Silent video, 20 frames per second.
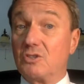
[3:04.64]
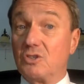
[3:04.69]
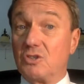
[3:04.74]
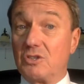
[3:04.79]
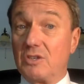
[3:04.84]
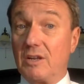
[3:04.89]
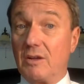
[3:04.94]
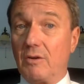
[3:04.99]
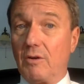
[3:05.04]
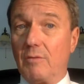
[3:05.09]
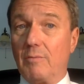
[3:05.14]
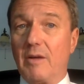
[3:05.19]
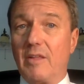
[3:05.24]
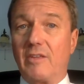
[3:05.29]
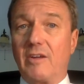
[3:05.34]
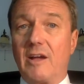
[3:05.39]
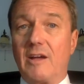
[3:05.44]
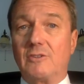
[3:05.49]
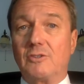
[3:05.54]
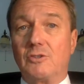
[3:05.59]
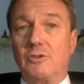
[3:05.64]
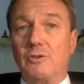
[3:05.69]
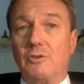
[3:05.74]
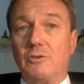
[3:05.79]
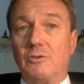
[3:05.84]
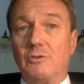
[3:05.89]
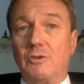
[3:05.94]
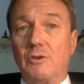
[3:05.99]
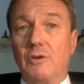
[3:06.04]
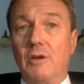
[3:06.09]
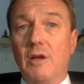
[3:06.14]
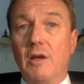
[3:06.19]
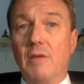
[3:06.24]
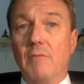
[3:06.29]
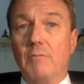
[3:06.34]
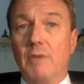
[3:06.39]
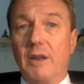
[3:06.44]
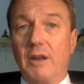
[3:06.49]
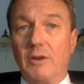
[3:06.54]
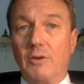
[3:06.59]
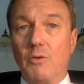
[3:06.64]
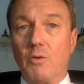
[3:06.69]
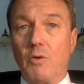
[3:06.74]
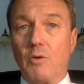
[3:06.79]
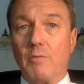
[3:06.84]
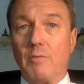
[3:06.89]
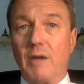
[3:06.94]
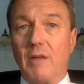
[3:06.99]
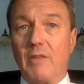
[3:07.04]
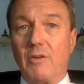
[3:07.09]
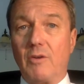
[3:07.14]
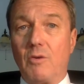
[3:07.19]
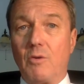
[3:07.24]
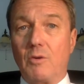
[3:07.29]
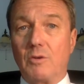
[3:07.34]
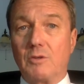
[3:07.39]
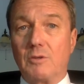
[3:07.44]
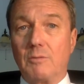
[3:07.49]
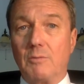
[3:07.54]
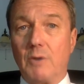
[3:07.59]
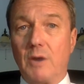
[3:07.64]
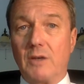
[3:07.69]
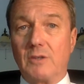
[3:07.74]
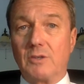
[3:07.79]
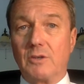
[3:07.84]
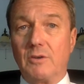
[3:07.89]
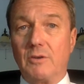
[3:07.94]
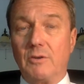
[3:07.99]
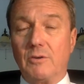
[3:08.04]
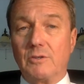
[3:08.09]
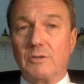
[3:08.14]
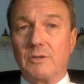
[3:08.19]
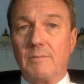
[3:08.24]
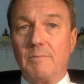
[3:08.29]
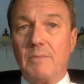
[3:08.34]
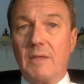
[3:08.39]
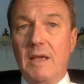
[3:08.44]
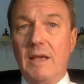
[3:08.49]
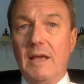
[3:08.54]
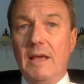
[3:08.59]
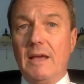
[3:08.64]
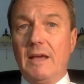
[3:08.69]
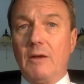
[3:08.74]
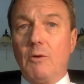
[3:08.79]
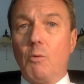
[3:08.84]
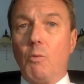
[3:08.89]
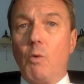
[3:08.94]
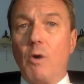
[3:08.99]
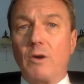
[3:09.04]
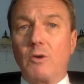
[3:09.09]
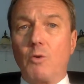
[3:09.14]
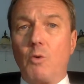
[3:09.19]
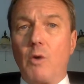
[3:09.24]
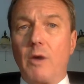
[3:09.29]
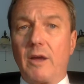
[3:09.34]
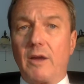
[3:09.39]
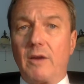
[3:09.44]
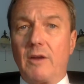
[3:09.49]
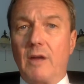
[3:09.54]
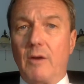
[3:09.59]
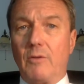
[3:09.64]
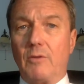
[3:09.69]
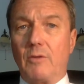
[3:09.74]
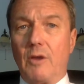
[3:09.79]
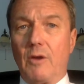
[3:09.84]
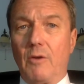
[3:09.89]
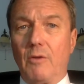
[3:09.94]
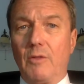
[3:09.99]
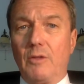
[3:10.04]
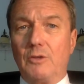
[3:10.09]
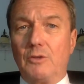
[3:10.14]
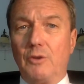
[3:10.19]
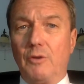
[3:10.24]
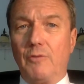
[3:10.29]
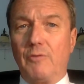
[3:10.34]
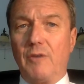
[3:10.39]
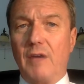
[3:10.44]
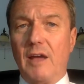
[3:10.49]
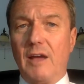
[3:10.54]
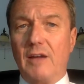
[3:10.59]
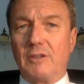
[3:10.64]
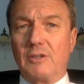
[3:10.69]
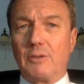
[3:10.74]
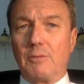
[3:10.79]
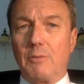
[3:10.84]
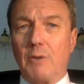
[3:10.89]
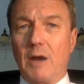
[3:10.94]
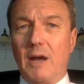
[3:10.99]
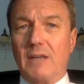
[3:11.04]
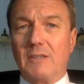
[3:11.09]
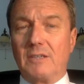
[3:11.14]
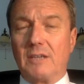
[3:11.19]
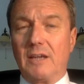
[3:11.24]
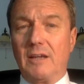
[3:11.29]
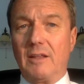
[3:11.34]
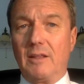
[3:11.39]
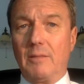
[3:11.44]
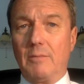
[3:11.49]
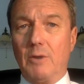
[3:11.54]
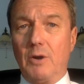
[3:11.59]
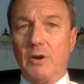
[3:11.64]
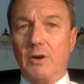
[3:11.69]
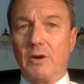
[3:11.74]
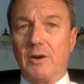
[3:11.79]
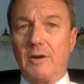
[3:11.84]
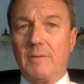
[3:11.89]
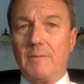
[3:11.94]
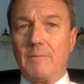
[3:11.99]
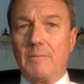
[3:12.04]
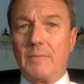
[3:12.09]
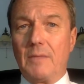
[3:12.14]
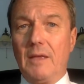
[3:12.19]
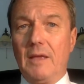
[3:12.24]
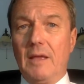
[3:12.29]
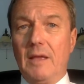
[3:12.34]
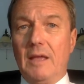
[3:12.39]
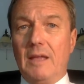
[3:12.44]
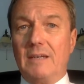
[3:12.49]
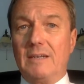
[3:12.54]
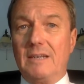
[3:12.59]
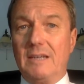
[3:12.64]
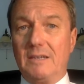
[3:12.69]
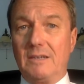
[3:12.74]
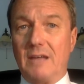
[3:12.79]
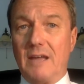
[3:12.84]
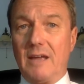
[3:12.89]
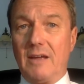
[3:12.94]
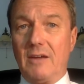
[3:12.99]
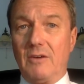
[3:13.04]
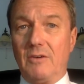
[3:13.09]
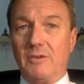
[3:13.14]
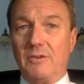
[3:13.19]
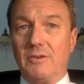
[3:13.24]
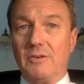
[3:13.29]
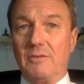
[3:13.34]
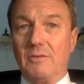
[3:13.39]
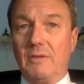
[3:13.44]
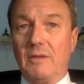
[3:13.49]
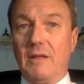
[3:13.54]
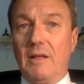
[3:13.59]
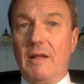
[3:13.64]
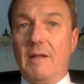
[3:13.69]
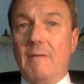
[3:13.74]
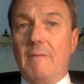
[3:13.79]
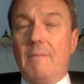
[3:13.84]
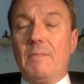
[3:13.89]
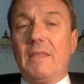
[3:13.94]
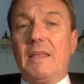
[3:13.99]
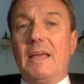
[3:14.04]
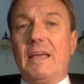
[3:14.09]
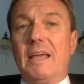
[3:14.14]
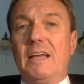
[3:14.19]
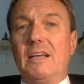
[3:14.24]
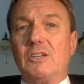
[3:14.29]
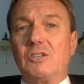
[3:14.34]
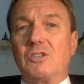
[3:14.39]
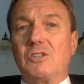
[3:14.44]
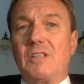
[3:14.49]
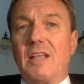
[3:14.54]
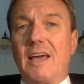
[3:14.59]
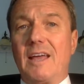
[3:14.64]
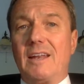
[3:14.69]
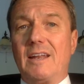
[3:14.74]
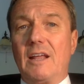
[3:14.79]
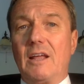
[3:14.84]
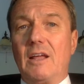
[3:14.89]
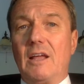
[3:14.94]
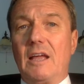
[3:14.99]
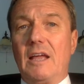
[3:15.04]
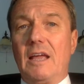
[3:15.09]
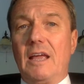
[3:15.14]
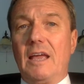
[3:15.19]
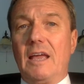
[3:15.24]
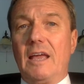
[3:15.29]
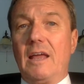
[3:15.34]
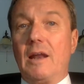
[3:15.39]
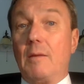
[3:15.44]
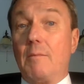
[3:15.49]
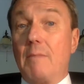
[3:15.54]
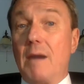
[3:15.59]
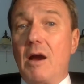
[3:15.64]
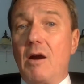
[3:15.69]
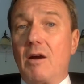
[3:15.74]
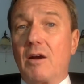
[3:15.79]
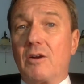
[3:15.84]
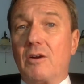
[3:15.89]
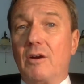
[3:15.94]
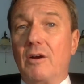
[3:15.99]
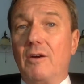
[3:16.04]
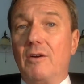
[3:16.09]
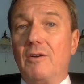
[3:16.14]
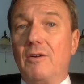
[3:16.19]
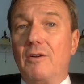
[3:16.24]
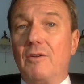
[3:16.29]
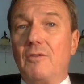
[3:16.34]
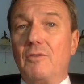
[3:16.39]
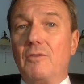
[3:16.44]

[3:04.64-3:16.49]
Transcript: still by the Constitution, but ignored by the courts and prosecutors. One quick note, though, that you'll find surprising in the book, detailed, is that in America,